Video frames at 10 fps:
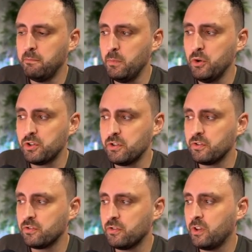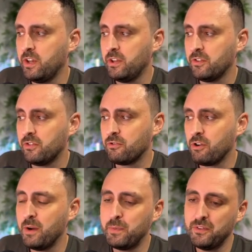merchants,
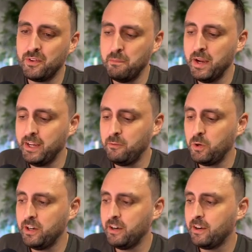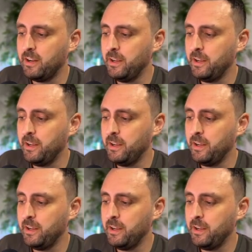Stripe is a main one,